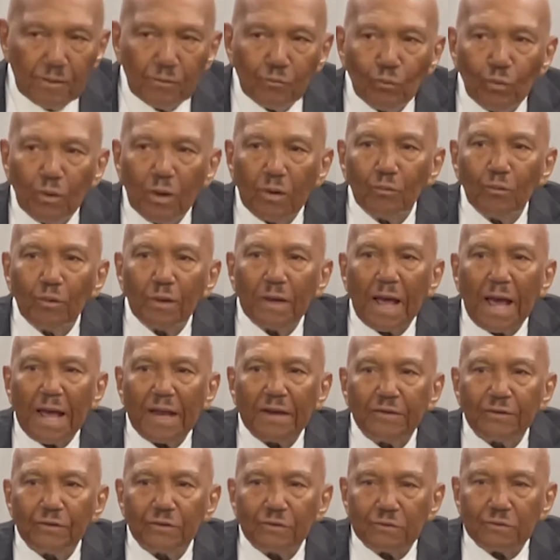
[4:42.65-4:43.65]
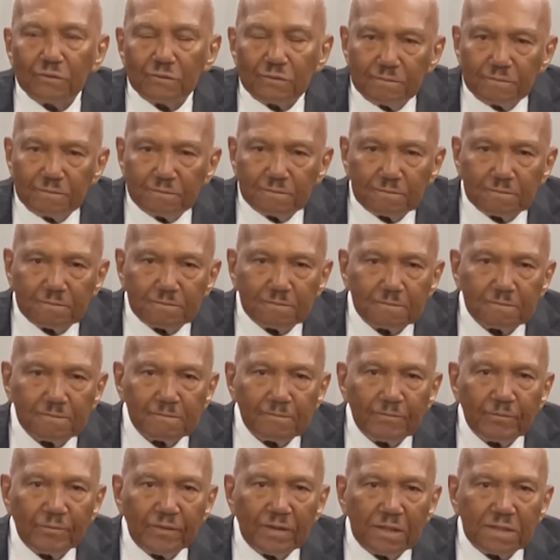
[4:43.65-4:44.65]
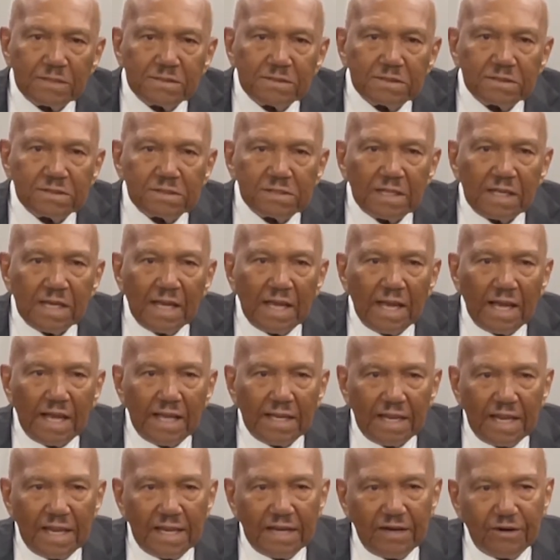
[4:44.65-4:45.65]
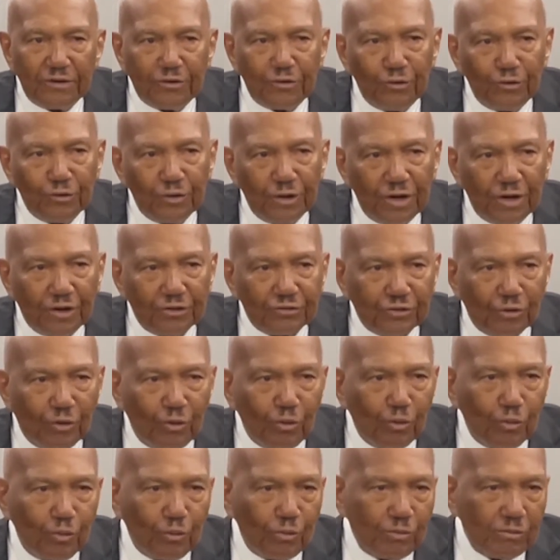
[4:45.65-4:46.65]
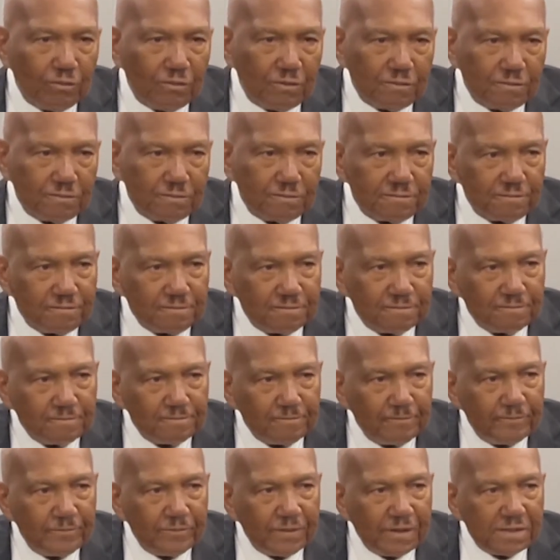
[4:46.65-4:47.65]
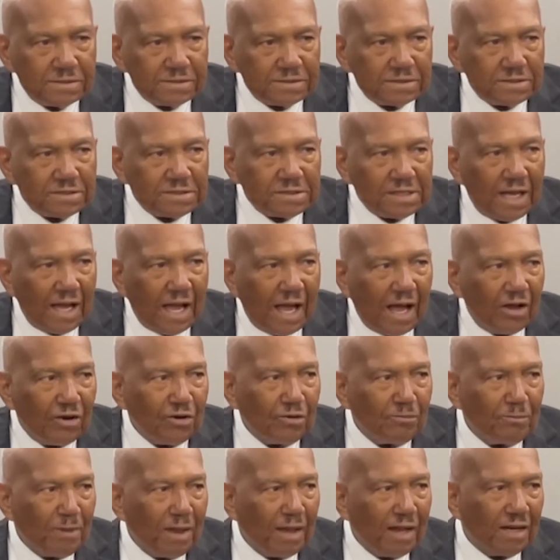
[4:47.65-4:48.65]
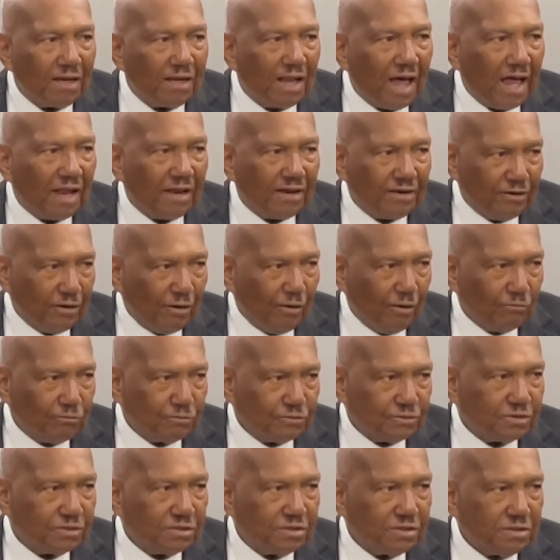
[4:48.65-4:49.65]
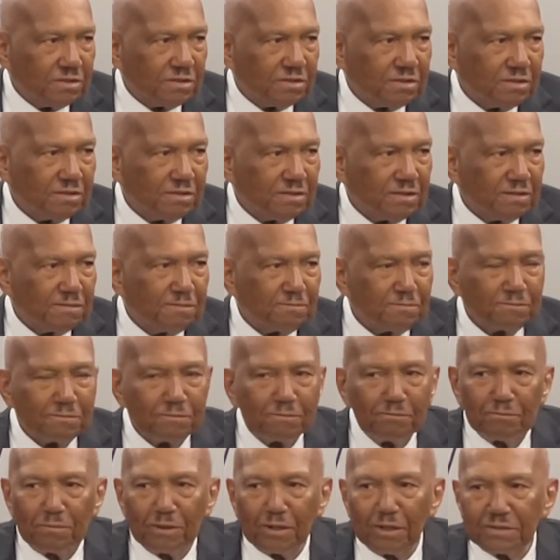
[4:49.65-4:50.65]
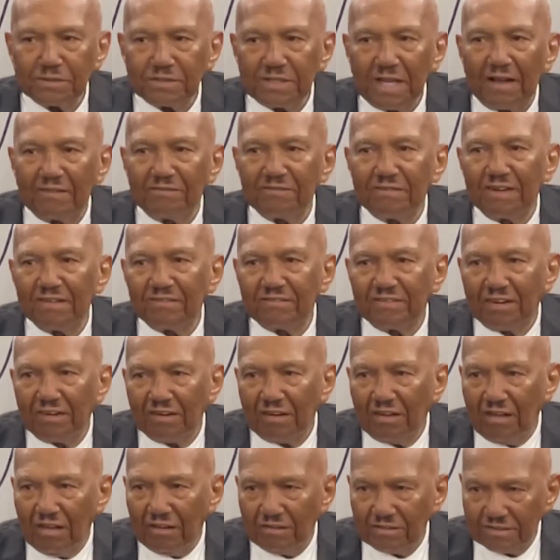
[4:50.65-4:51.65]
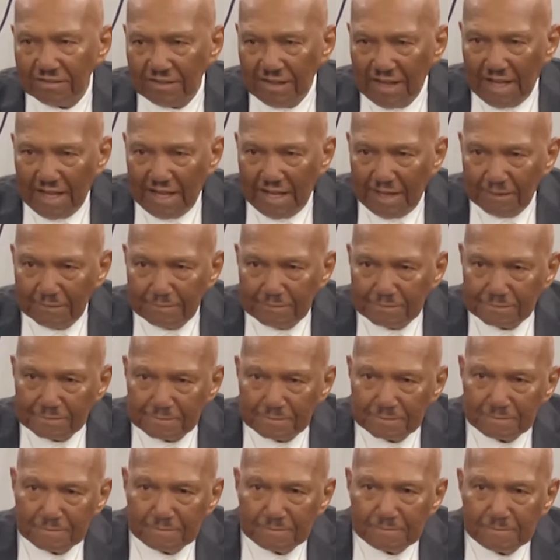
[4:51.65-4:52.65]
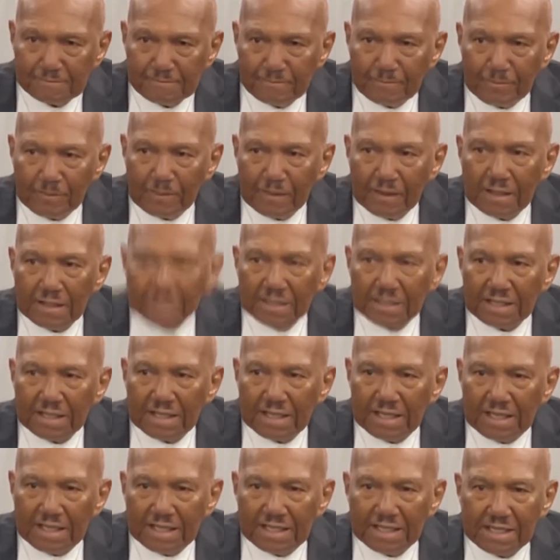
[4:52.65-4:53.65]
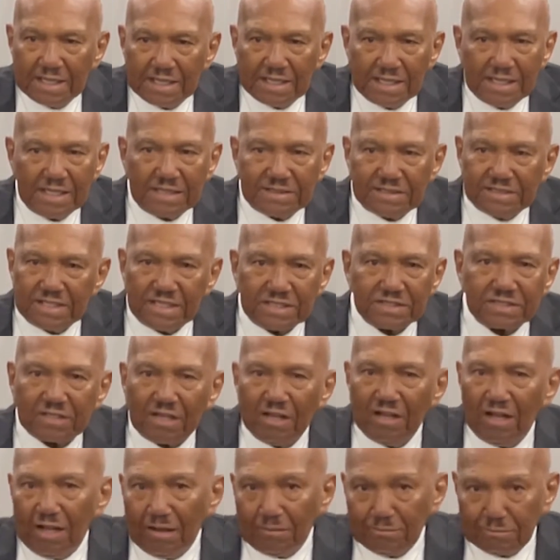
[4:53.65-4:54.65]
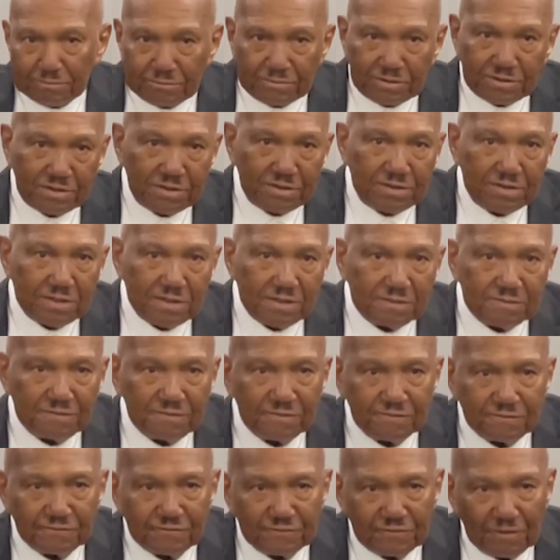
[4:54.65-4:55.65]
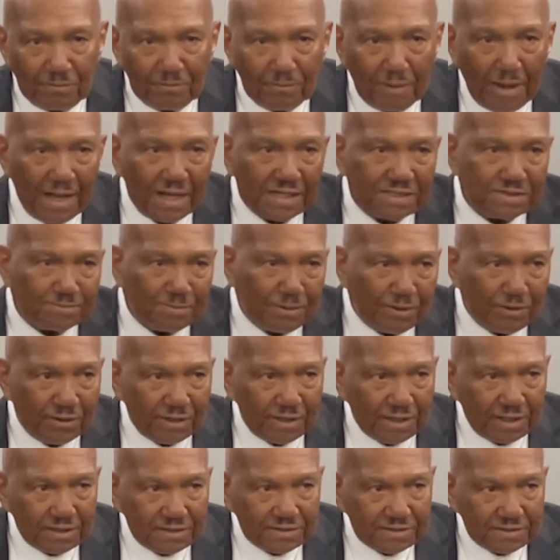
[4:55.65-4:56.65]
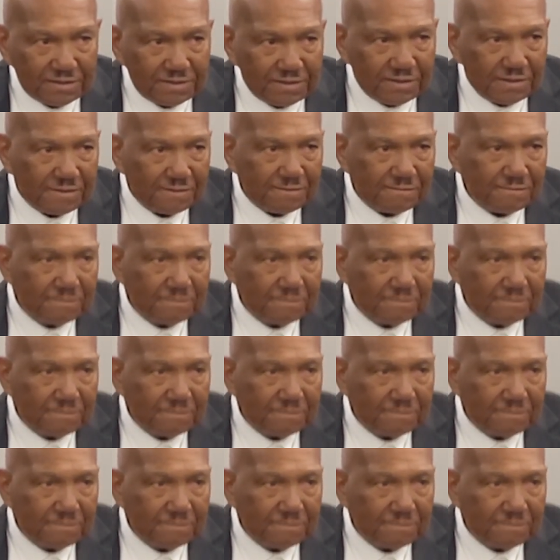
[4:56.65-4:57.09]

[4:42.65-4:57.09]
Well, what I do at 82 years old, I don't make a lot of notes because I've lived a long time, and it just comes from my experience.